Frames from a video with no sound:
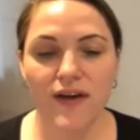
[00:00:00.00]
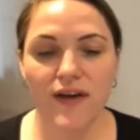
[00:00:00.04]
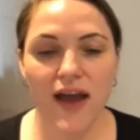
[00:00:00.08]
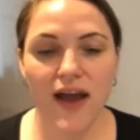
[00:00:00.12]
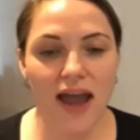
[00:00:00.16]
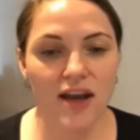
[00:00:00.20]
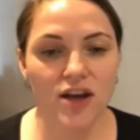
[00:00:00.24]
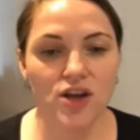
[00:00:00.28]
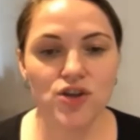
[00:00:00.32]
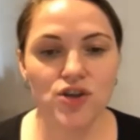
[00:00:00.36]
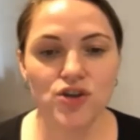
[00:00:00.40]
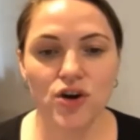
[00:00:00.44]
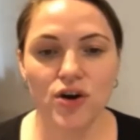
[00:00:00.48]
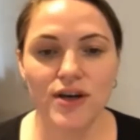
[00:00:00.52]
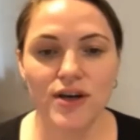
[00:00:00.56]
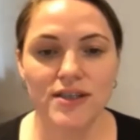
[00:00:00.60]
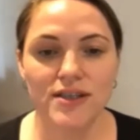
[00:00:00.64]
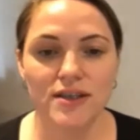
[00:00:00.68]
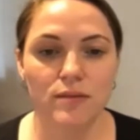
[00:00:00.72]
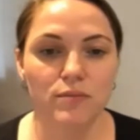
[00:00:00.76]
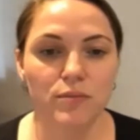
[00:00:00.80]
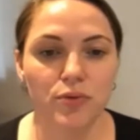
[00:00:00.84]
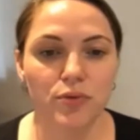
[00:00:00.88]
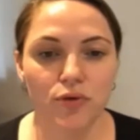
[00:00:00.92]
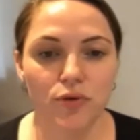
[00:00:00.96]
energise
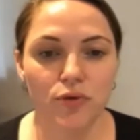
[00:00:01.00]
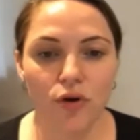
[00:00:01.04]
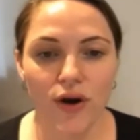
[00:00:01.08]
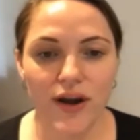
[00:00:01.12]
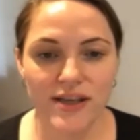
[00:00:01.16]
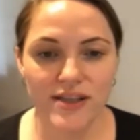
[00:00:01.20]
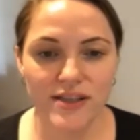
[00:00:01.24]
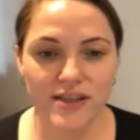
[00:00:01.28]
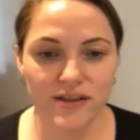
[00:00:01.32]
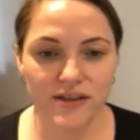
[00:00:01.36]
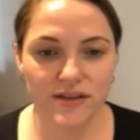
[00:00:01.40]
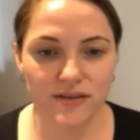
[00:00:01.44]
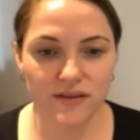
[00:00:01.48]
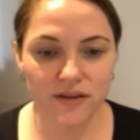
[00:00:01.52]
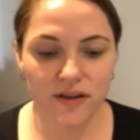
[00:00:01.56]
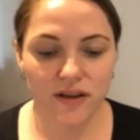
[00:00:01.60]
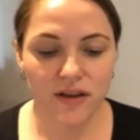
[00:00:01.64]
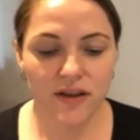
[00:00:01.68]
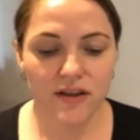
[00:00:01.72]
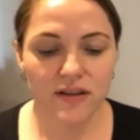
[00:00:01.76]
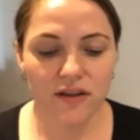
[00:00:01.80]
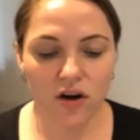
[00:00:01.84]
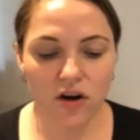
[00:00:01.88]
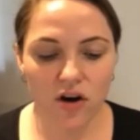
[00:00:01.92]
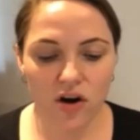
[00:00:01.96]
and brighten
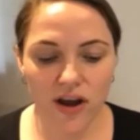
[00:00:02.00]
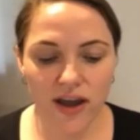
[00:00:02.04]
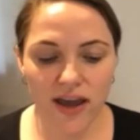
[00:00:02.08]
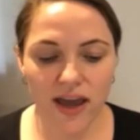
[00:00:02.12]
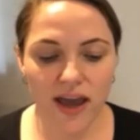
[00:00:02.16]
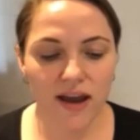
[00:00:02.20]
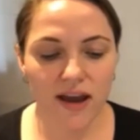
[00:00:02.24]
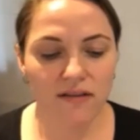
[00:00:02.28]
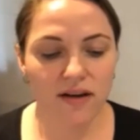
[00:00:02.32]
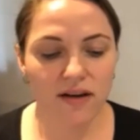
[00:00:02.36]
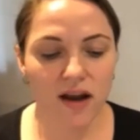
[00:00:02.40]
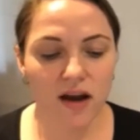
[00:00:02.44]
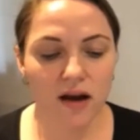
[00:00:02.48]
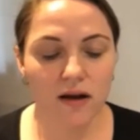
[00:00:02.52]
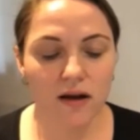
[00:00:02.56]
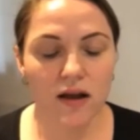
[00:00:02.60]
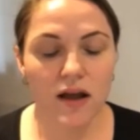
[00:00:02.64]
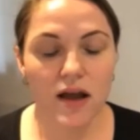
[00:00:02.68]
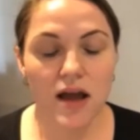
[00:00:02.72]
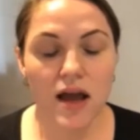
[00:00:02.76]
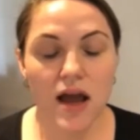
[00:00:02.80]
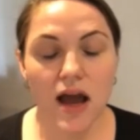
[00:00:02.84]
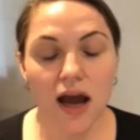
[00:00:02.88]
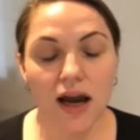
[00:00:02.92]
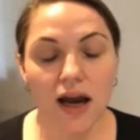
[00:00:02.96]
the eye area,
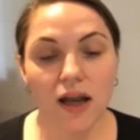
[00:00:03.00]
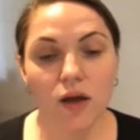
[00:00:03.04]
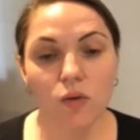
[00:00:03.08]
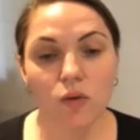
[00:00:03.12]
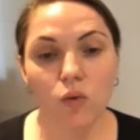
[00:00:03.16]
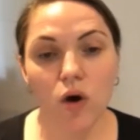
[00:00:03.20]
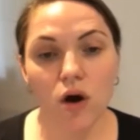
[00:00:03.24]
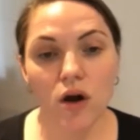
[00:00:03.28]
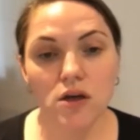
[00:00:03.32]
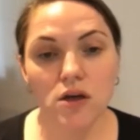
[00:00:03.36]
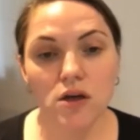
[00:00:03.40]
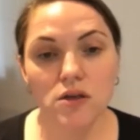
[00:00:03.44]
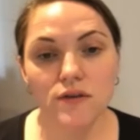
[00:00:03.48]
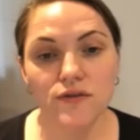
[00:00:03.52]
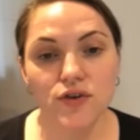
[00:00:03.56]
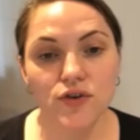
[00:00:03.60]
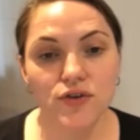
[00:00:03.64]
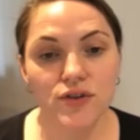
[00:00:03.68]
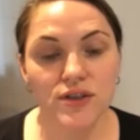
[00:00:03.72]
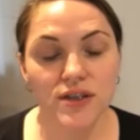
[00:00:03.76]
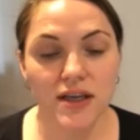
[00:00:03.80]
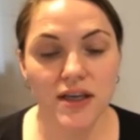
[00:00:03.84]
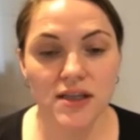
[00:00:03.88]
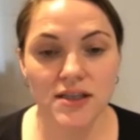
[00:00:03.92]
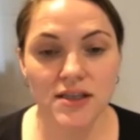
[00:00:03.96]
and it works with your
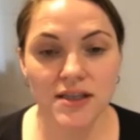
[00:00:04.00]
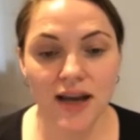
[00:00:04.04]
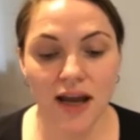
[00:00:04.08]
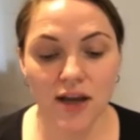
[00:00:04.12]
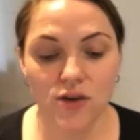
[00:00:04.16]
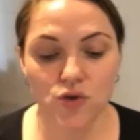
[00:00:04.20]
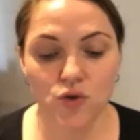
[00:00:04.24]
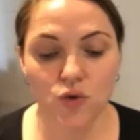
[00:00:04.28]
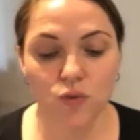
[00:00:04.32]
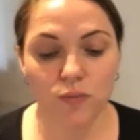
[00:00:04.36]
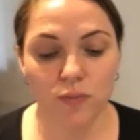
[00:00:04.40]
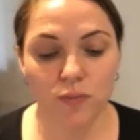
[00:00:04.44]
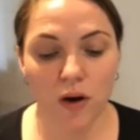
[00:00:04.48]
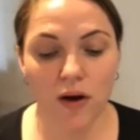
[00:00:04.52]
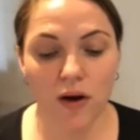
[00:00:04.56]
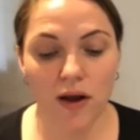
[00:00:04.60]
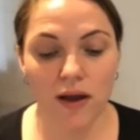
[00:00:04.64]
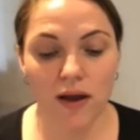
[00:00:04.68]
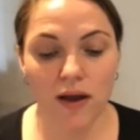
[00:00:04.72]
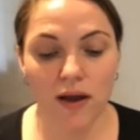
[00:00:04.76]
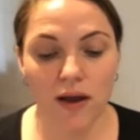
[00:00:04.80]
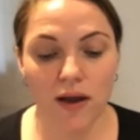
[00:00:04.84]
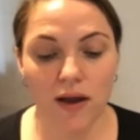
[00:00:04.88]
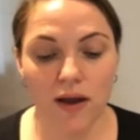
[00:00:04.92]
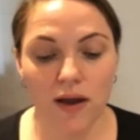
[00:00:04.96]
skin's natural
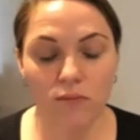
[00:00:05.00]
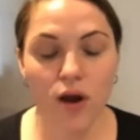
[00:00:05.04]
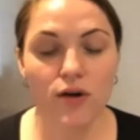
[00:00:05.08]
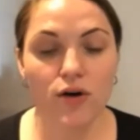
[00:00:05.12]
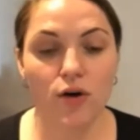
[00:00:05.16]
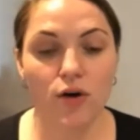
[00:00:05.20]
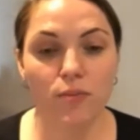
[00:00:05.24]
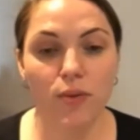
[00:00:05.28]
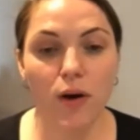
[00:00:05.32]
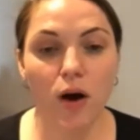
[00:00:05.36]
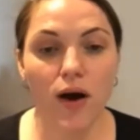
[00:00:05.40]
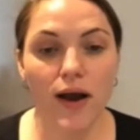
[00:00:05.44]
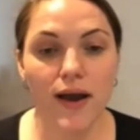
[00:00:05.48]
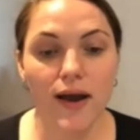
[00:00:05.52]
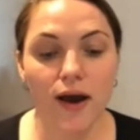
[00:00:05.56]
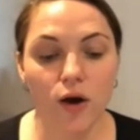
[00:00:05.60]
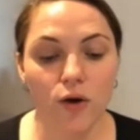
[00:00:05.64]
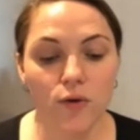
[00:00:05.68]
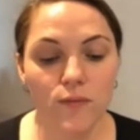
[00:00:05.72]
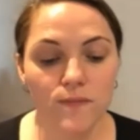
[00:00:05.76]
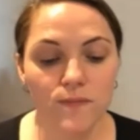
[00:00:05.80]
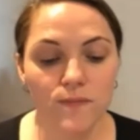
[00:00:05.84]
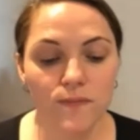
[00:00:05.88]
microbiome.